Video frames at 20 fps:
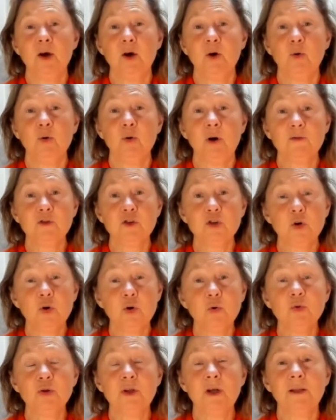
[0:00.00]
who have
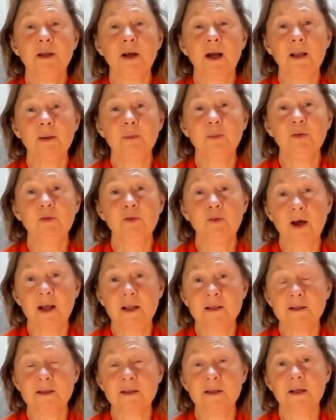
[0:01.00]
shown that animal
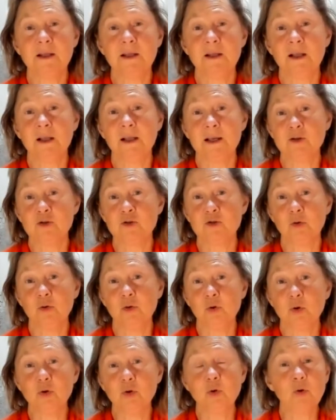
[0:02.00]
fats and cholesterol
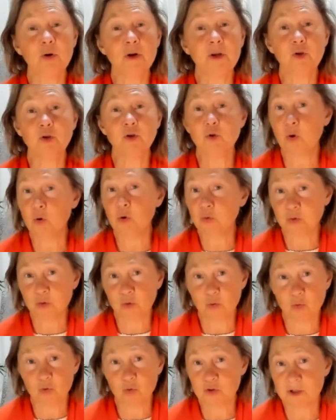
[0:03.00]
not only don't
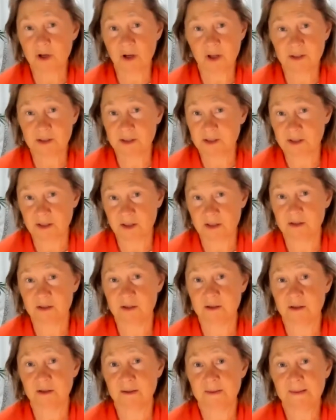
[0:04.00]
cause heart disease,